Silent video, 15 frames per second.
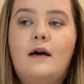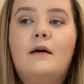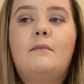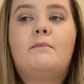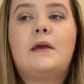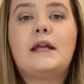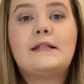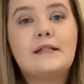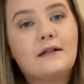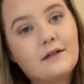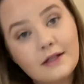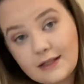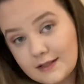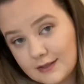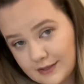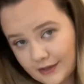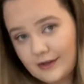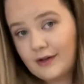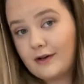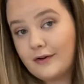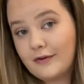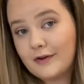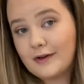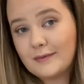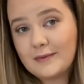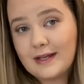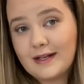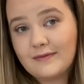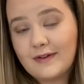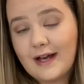basically took from
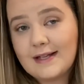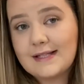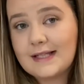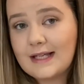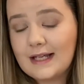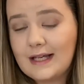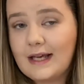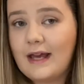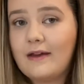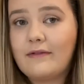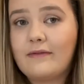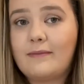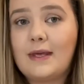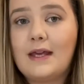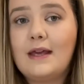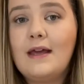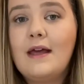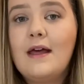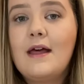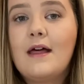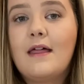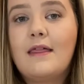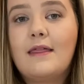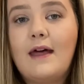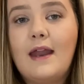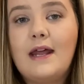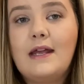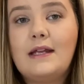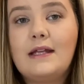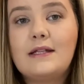the advice that he gave me that
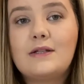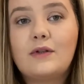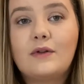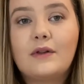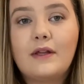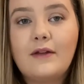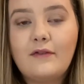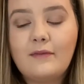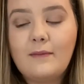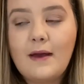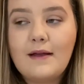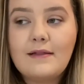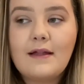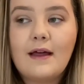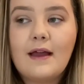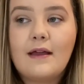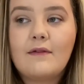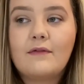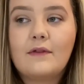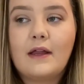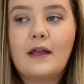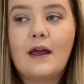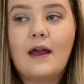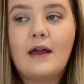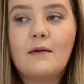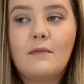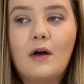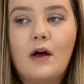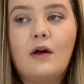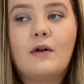I need to live my life like I
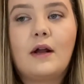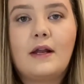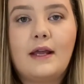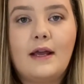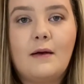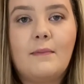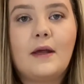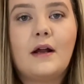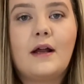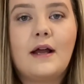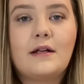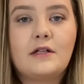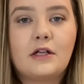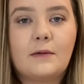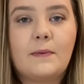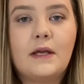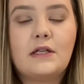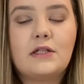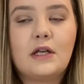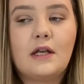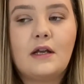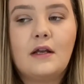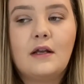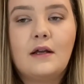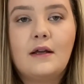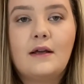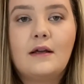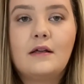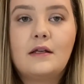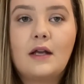am already a bariatric patient.
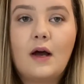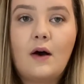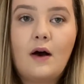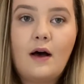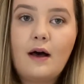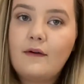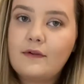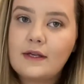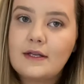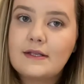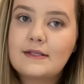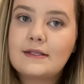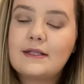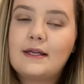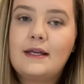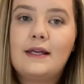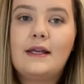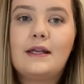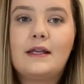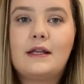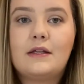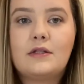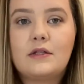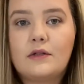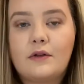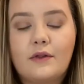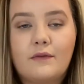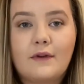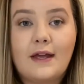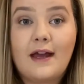Now, obviously, eating 2
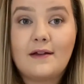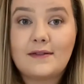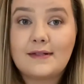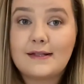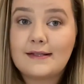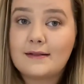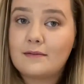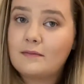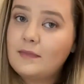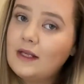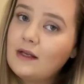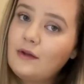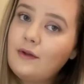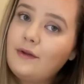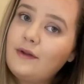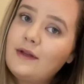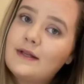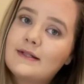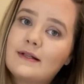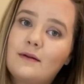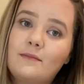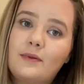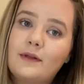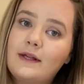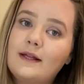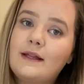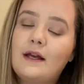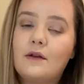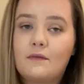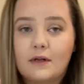to 3 ounces a meal is
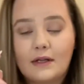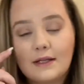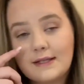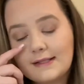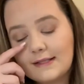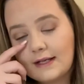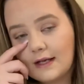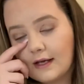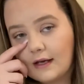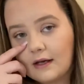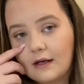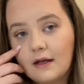completely unrealistic.